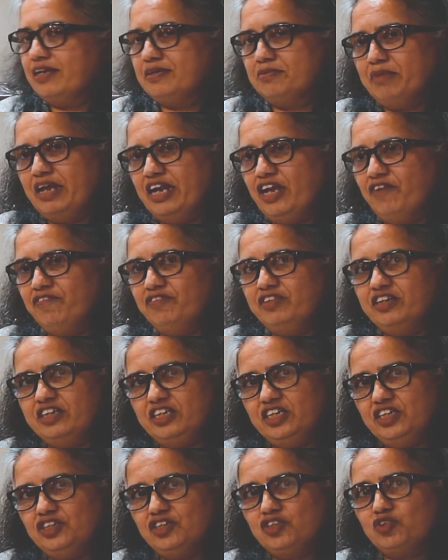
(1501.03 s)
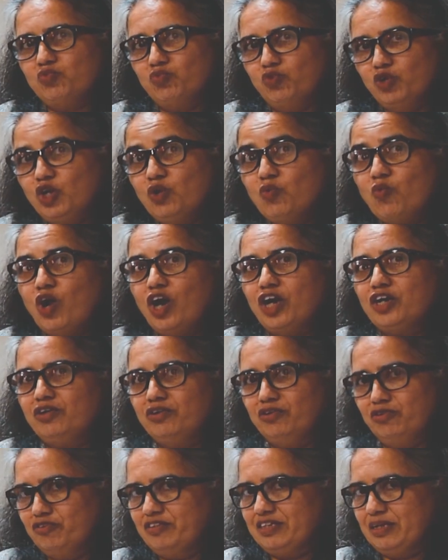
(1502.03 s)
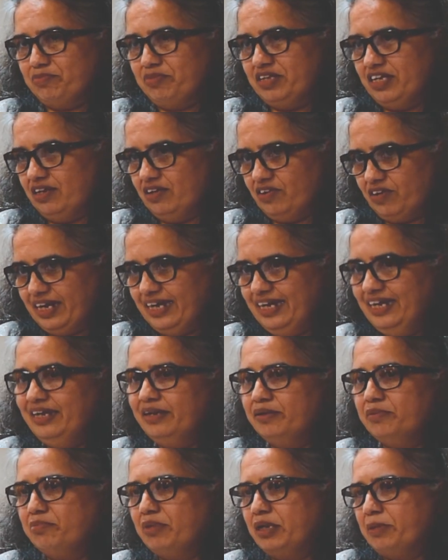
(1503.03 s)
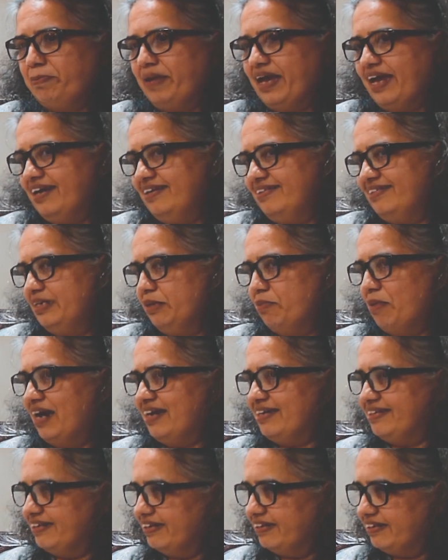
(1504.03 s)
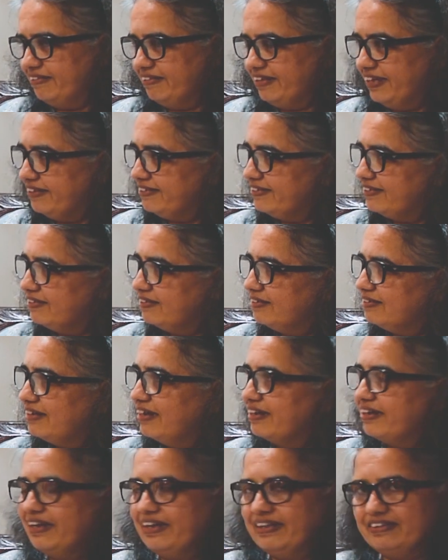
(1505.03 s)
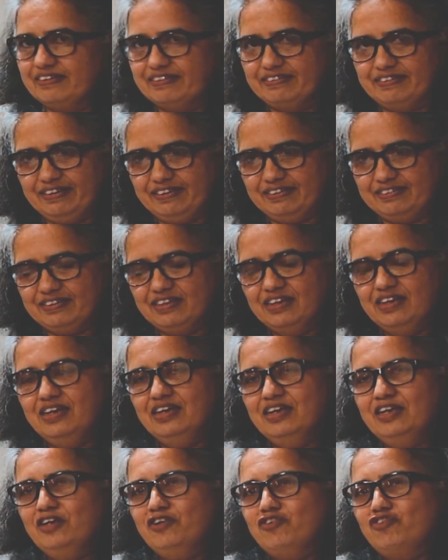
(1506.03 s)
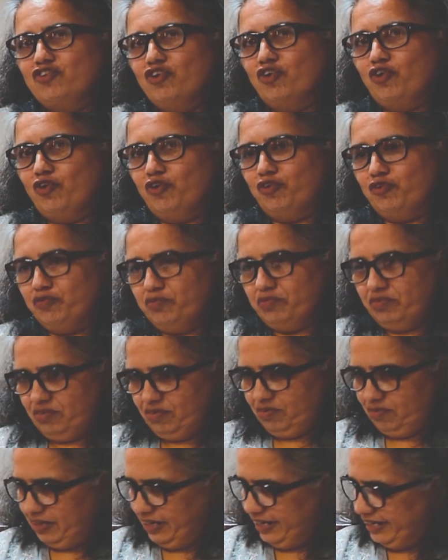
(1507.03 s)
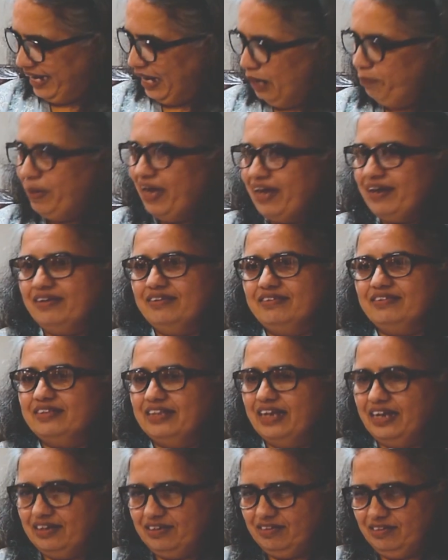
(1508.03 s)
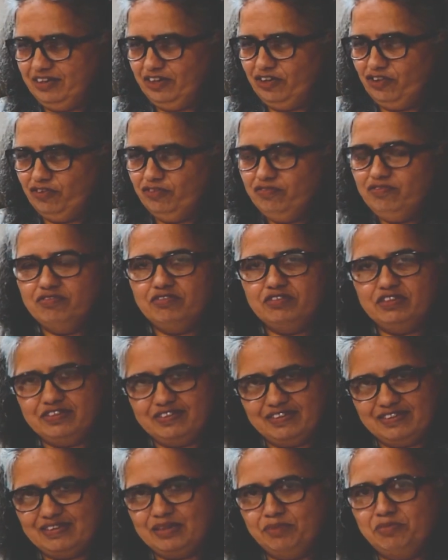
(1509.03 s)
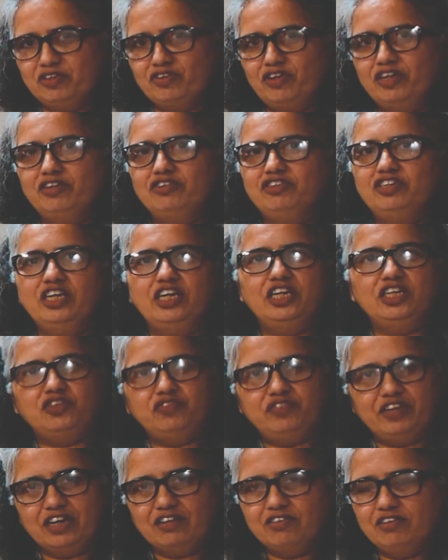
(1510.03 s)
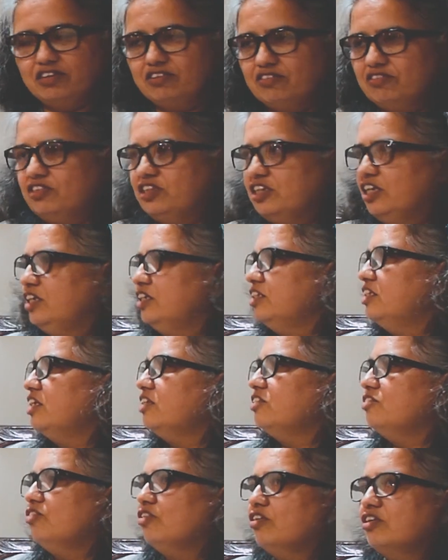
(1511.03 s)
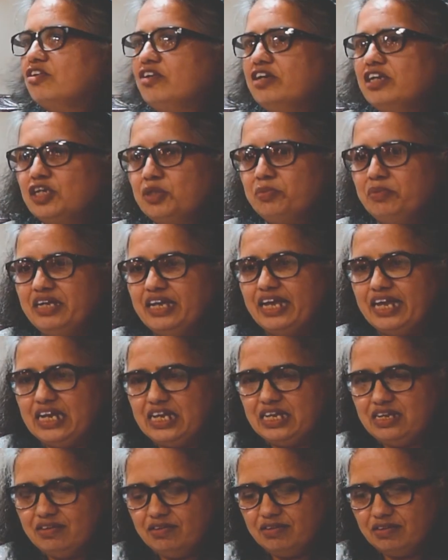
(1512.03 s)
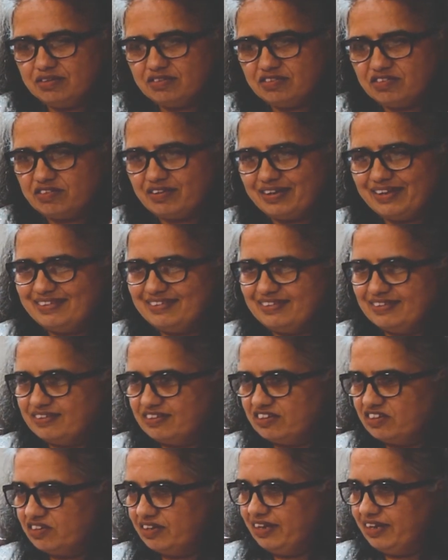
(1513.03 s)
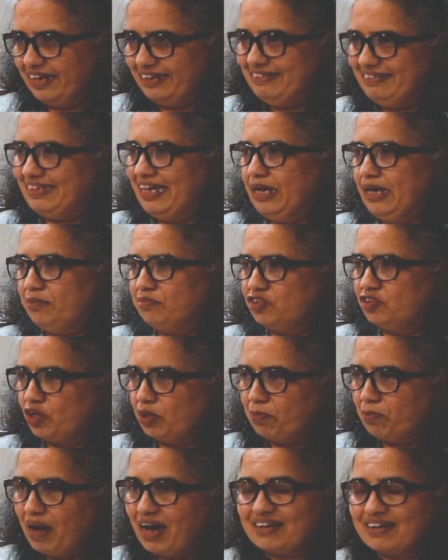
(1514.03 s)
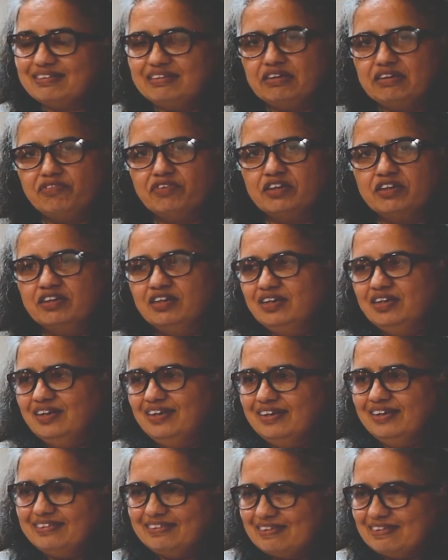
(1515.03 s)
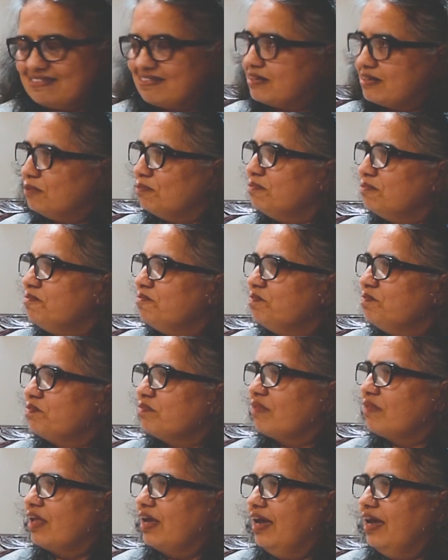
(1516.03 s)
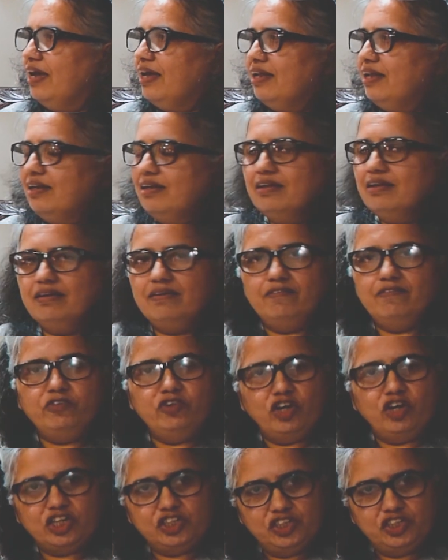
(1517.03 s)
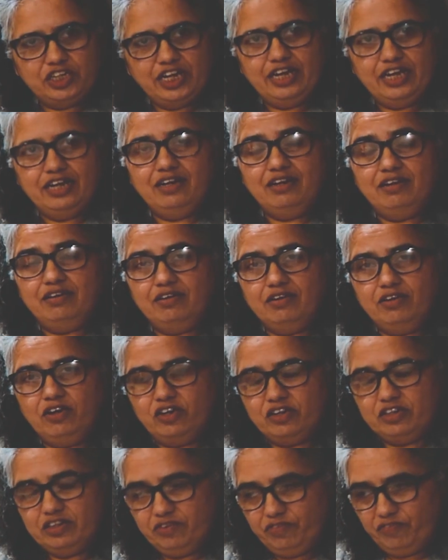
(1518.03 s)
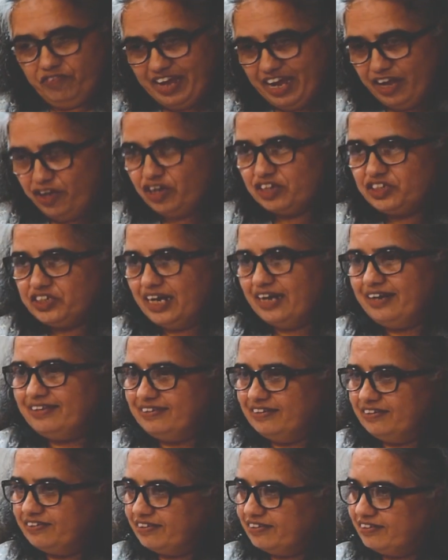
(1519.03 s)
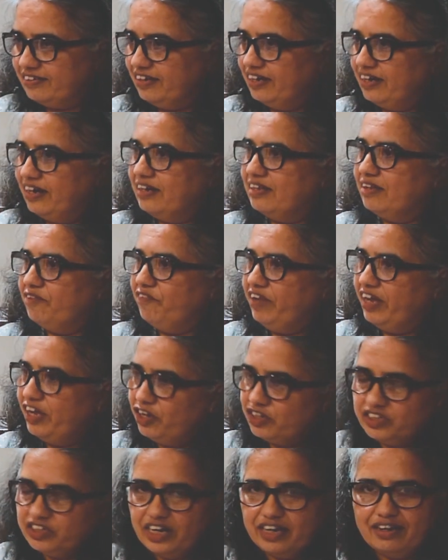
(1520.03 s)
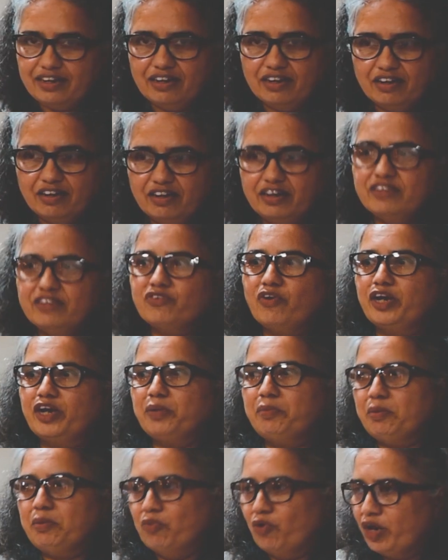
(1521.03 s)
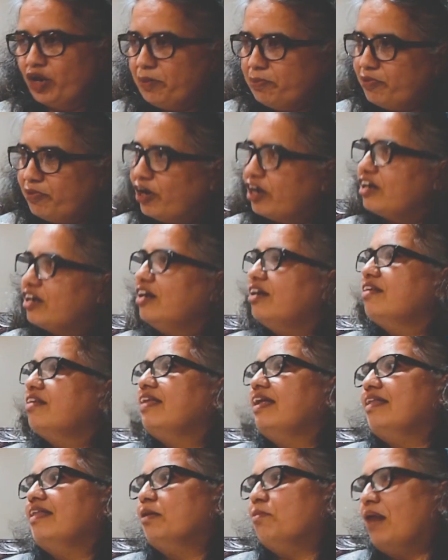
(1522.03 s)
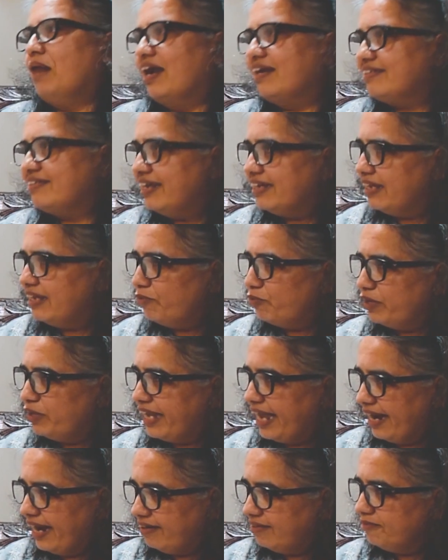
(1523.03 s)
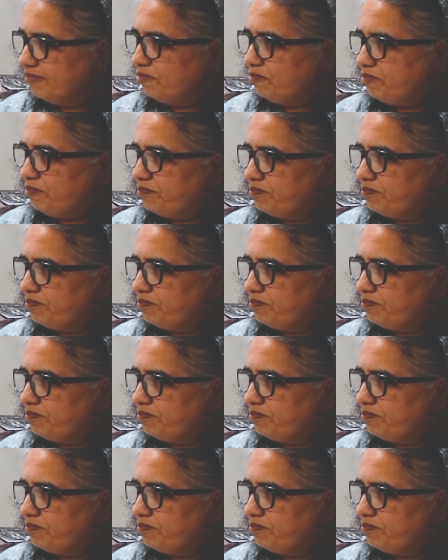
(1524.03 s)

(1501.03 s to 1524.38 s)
Because many of the teachers would want to do something right, but parents demand certain things, certain other things. So I tell parents that, the system is going to change, we are going to change, there is not going to be any stressed exams or mark-driven system, and your child, or the way your child is interested and the way your child learns is going to be more important than the marks that they would get.